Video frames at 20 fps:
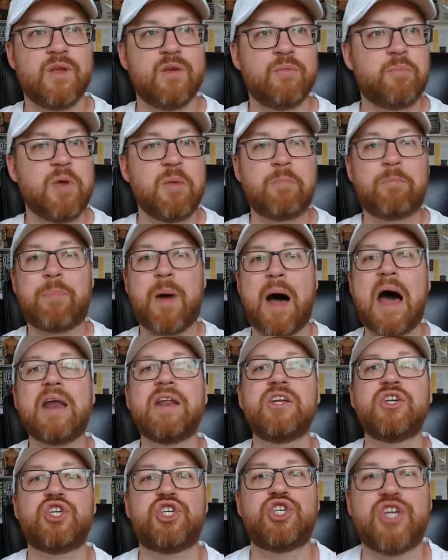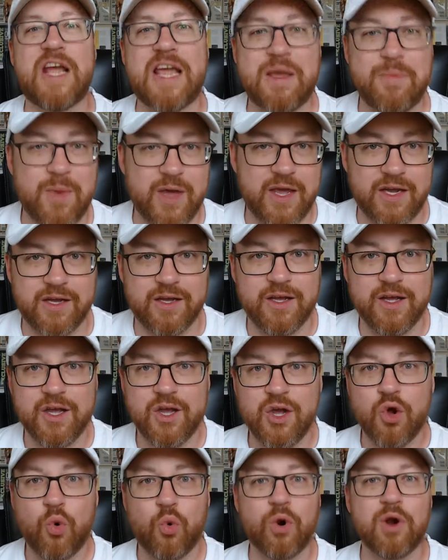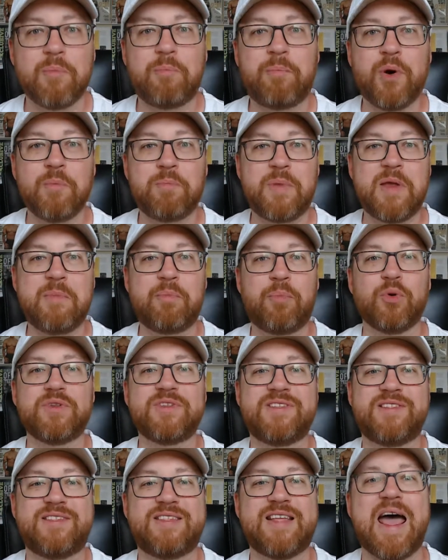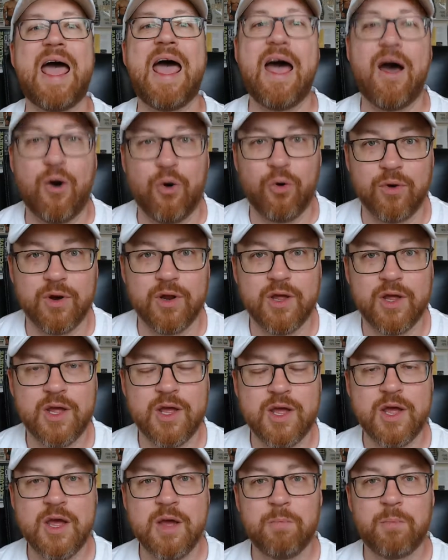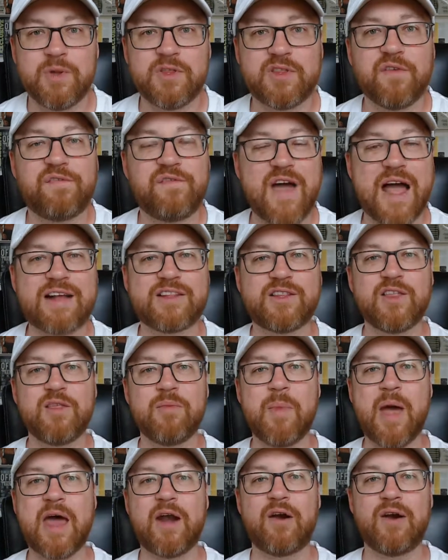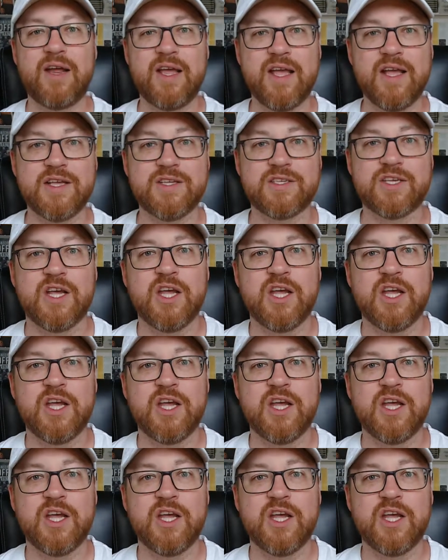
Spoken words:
be body shaming or to put people down. But the fact of the matter is,